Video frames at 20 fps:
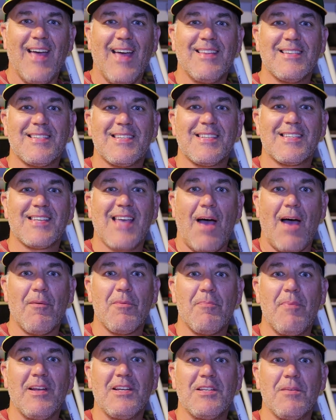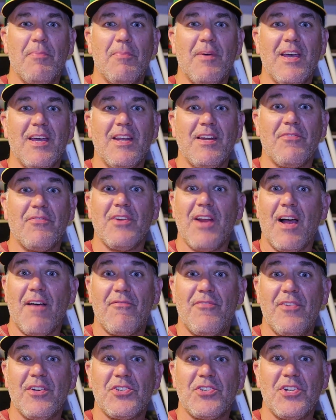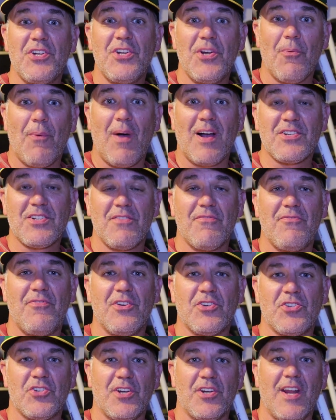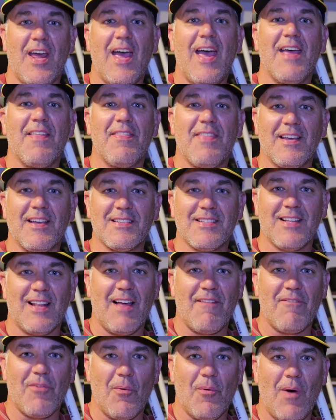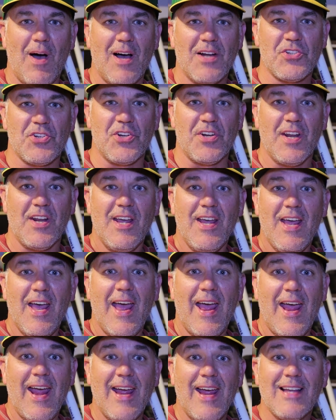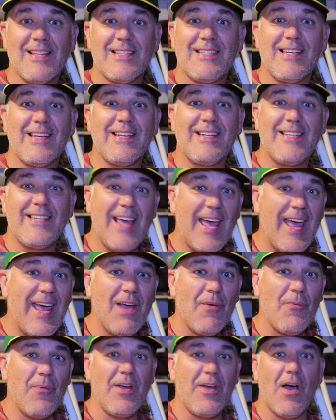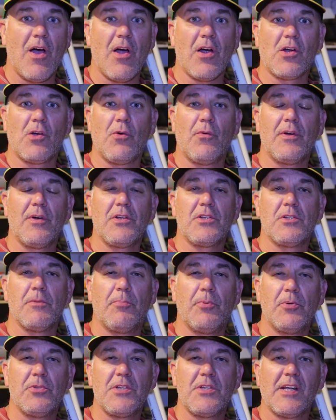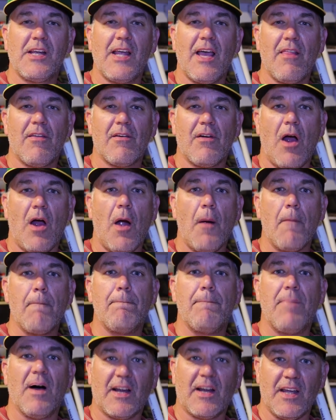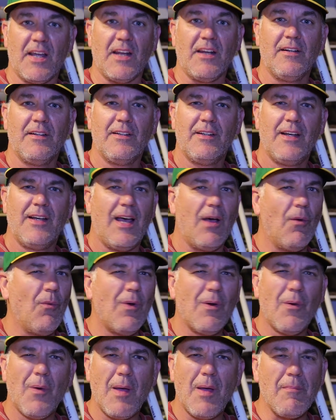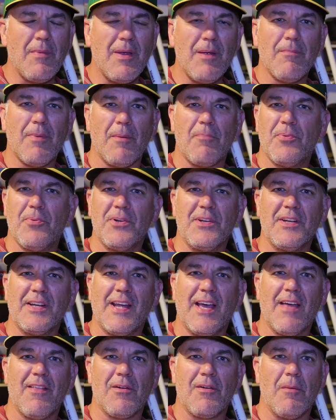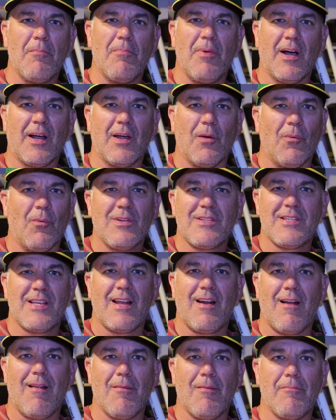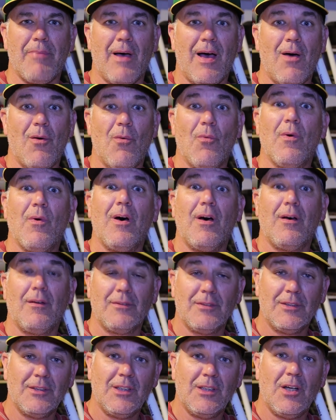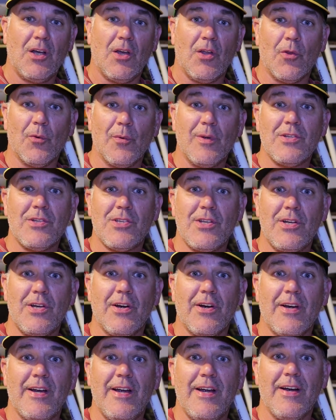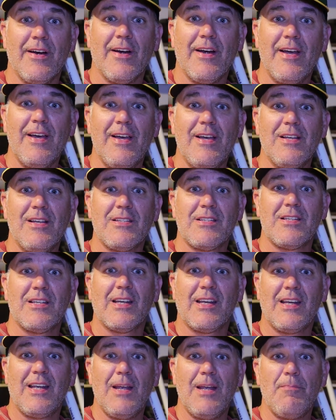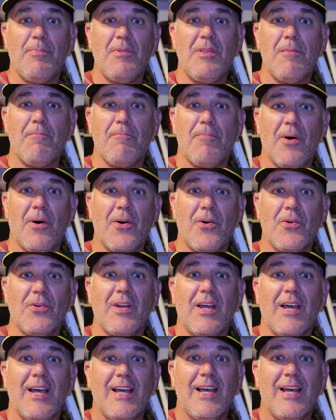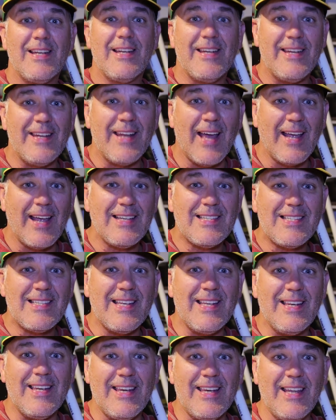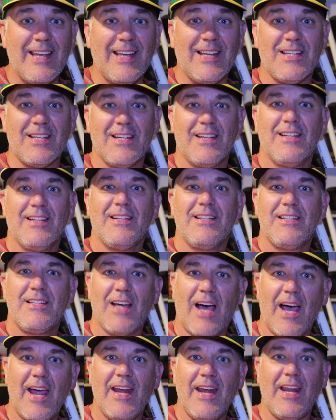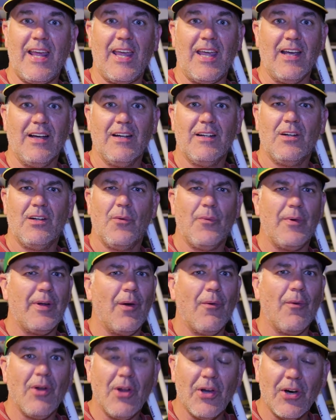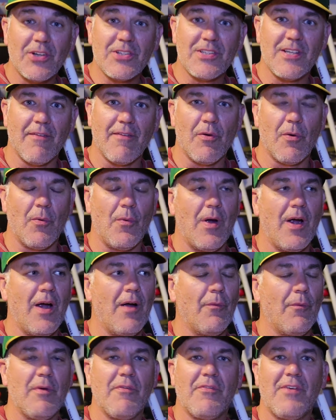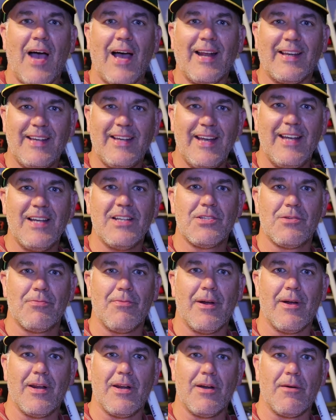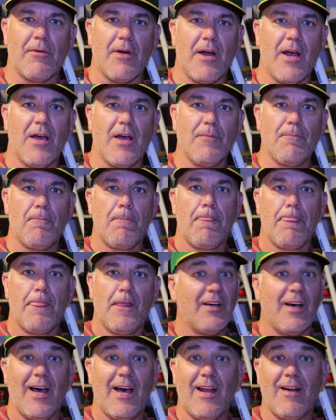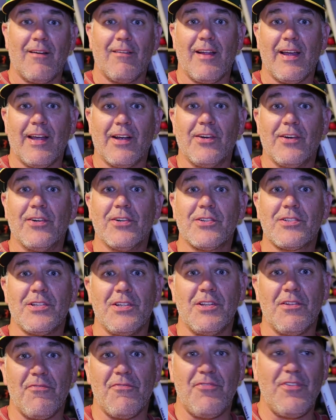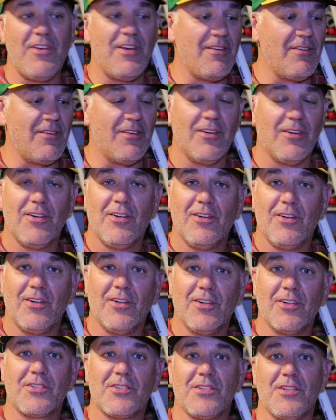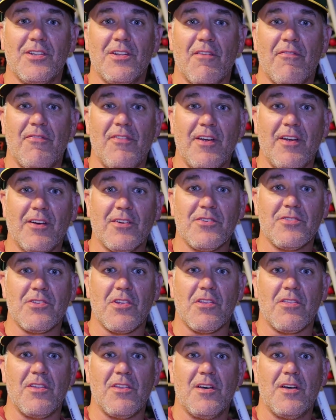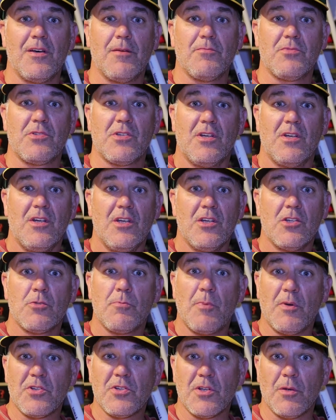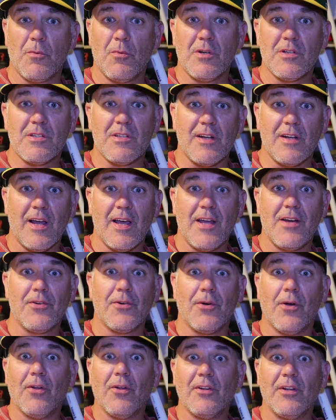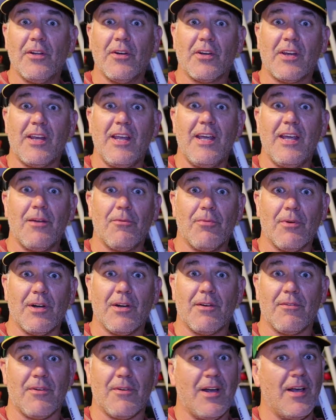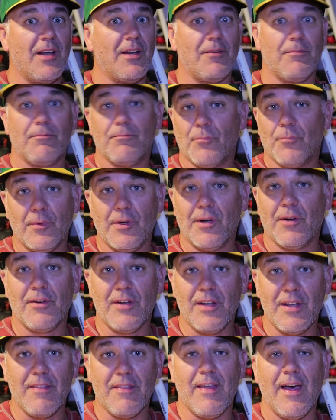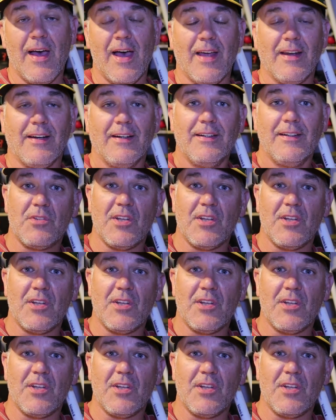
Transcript: Hey, this is Scott with Bait to Bend. If you're not fishing, you're watching fishing. Hey, thanks a lot for watching. And today we are going to put together our bucket. Now, what do I mean by putting together a bucket? What's that all about? Well, the reason you're here is keeping the boat nice and neat, tidy. We don't want hooks everywhere. We've got kids running around. I don't like hooks in the feet, hooks in the fingers, the thumbs, especially when it's a 9-year-old little kid running around, and we don't need that.